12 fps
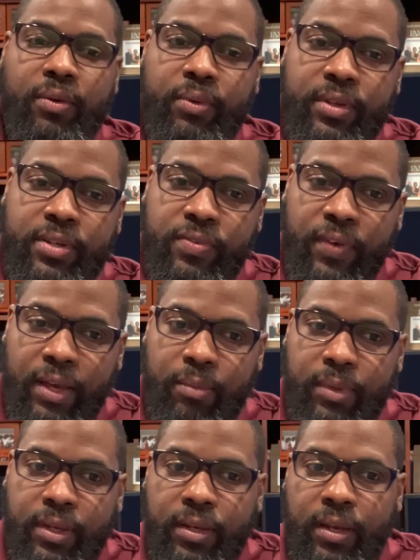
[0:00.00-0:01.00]
with his
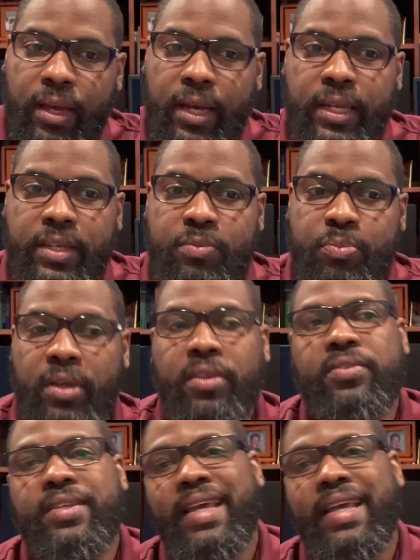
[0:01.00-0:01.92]
family and his brothers